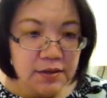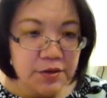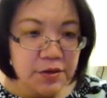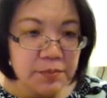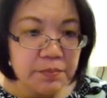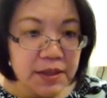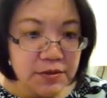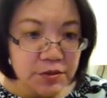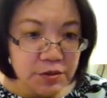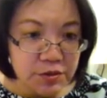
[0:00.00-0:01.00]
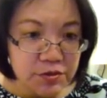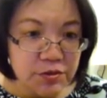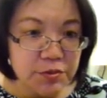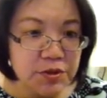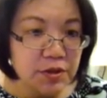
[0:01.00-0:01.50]
They're messier,
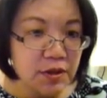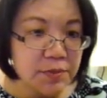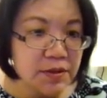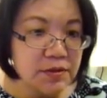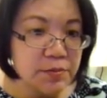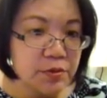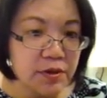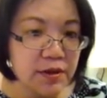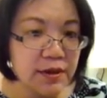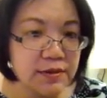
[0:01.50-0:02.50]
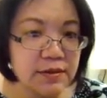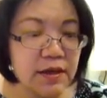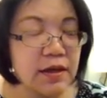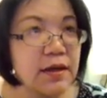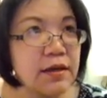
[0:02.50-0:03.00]
so we talk about support
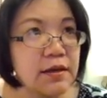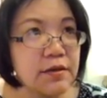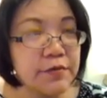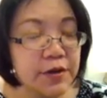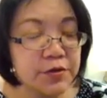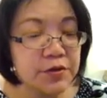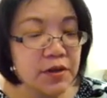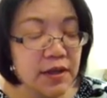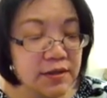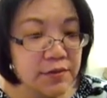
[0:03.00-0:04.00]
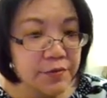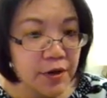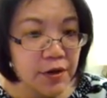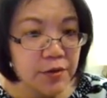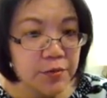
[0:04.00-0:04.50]
vector
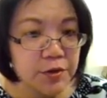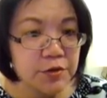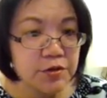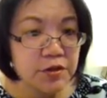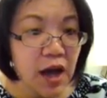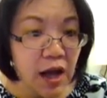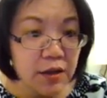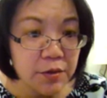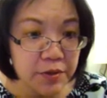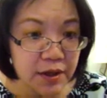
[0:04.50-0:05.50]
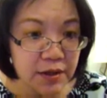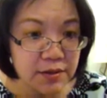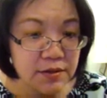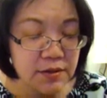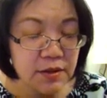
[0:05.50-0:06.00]
classifier, which
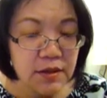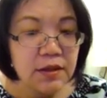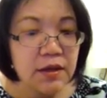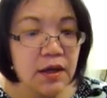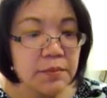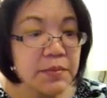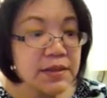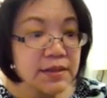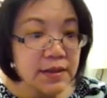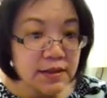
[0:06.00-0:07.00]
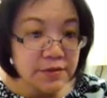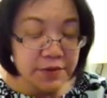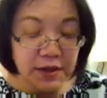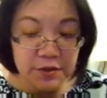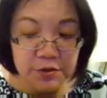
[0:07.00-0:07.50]
tolerates
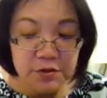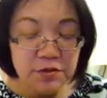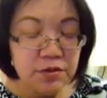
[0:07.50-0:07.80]
misclassification.